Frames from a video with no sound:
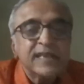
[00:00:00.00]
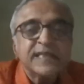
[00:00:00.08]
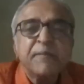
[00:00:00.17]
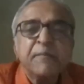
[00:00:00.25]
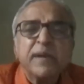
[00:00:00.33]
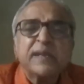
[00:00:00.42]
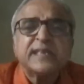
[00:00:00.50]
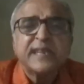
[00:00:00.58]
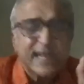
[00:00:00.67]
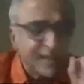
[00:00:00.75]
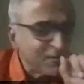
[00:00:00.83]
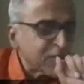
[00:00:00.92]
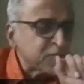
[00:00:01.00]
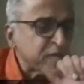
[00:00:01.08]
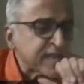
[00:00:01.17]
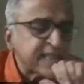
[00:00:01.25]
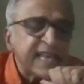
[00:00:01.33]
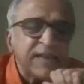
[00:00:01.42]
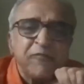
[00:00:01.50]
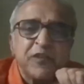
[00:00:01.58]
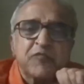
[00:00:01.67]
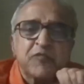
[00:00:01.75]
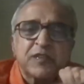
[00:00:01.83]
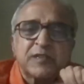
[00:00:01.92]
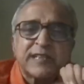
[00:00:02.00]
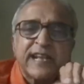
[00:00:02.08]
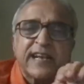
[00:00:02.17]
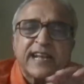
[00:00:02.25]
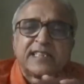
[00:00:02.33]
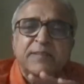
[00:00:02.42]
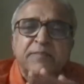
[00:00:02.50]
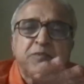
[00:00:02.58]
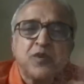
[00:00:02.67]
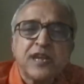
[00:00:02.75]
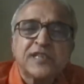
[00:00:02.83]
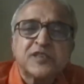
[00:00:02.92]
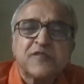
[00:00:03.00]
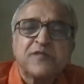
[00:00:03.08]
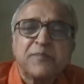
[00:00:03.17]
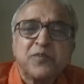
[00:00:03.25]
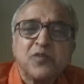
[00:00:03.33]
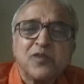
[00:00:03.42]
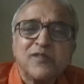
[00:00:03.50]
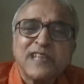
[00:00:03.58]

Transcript: number theory was one theme which was taken as the purest of the pure,